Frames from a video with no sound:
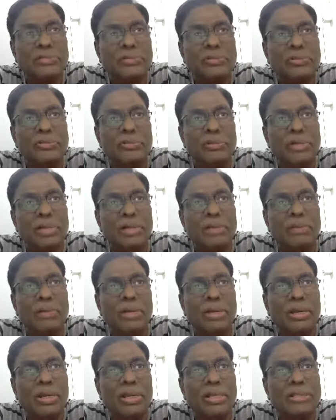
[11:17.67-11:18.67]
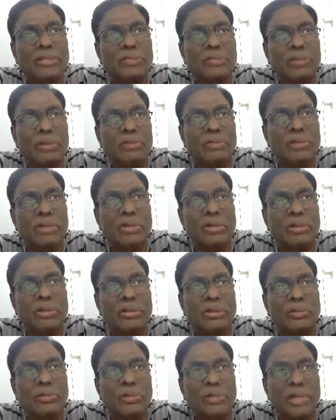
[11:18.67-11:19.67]
which you will come across when we are
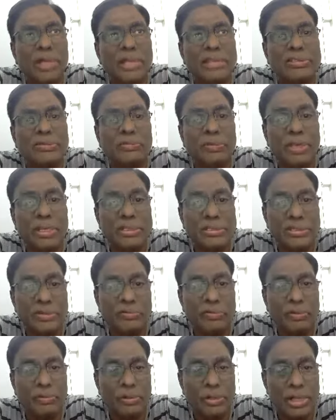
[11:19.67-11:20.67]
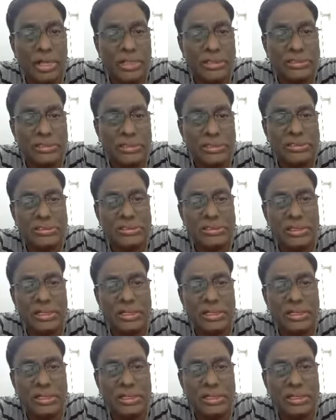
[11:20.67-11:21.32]
talking about classification of amino acids.